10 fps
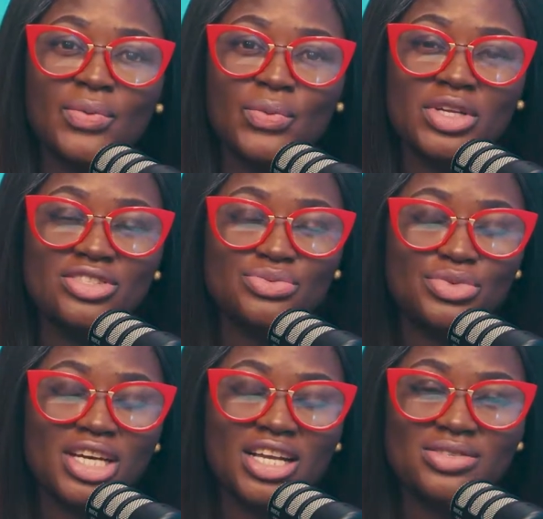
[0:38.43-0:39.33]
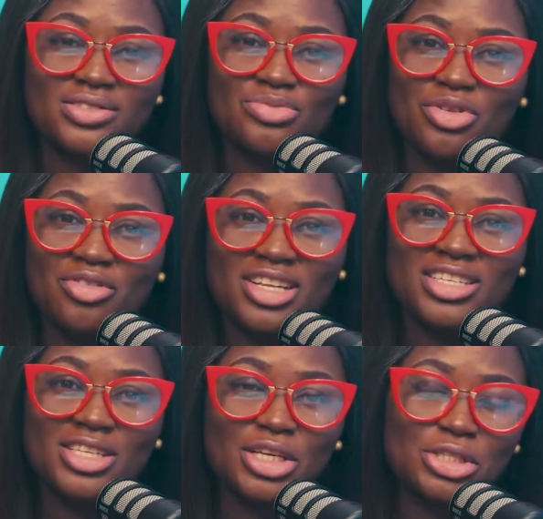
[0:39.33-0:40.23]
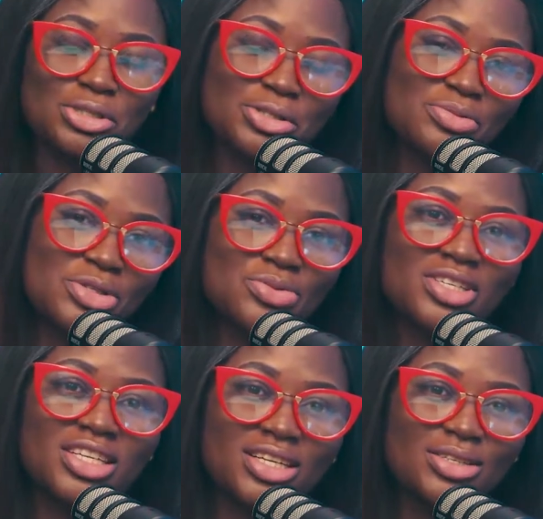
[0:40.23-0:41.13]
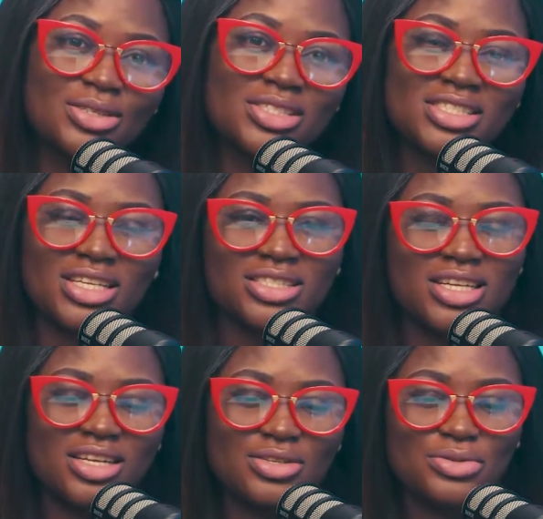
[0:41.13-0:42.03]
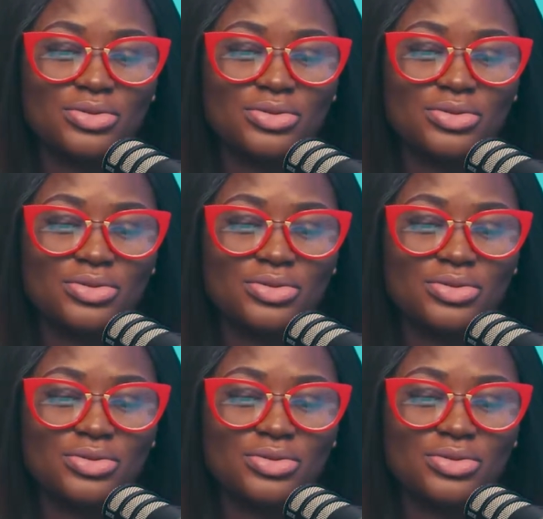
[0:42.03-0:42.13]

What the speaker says: With regards to the prevailing issues between landlords and tenants,